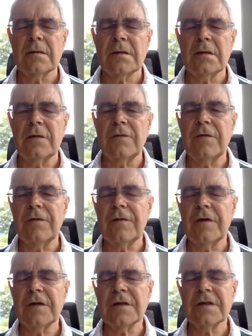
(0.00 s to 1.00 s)
So if you
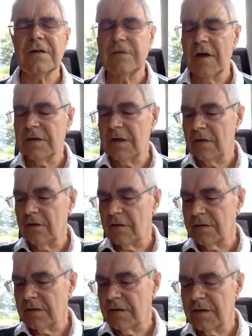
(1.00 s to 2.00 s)
find yourself getting
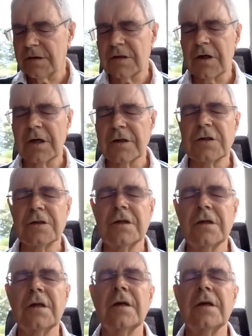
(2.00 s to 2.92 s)
lost in distraction,